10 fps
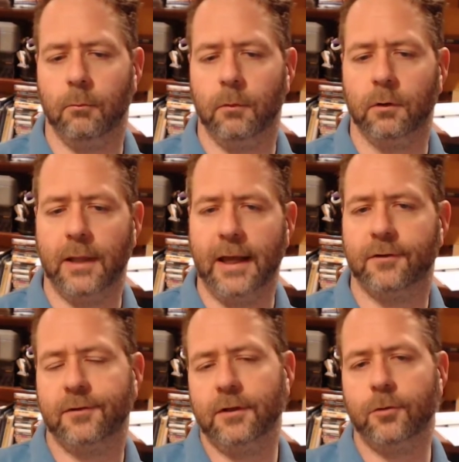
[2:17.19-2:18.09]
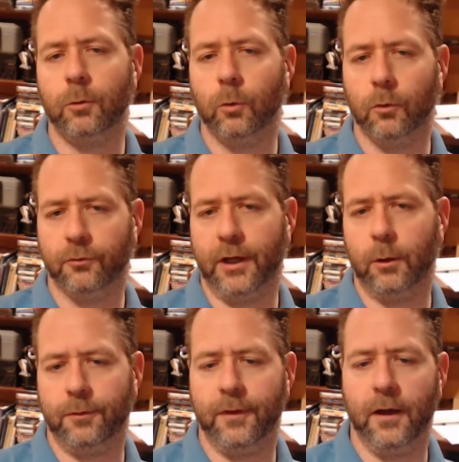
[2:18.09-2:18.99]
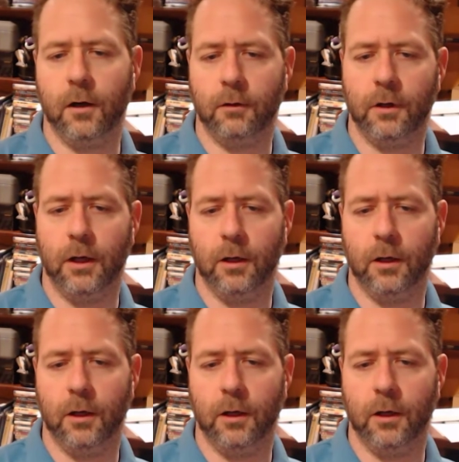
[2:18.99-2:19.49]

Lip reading: legacy tools out there